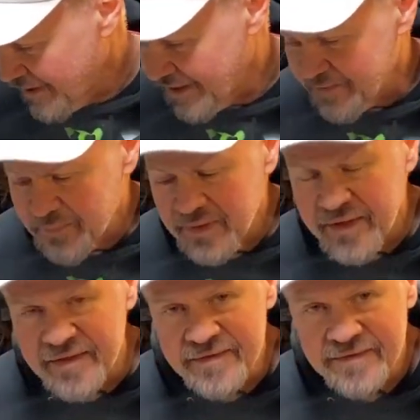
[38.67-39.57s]
in
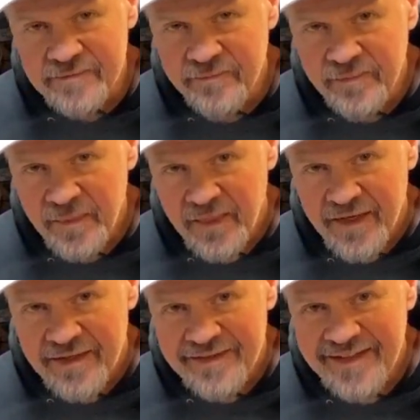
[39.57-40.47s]
place.
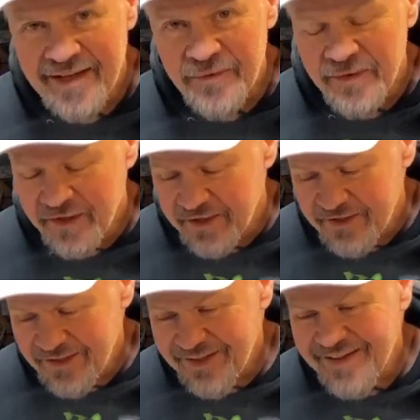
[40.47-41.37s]
Now, you
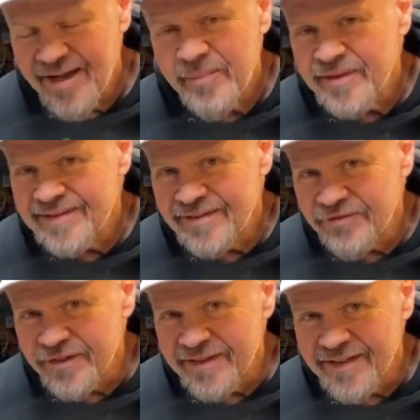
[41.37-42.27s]
got a couple of
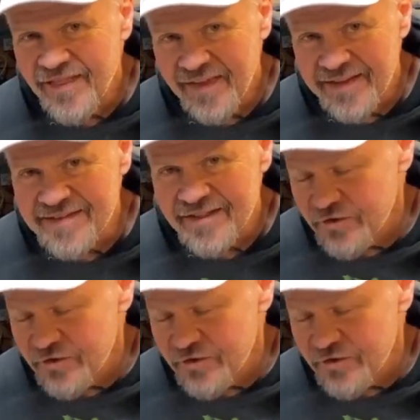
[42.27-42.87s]
different things that you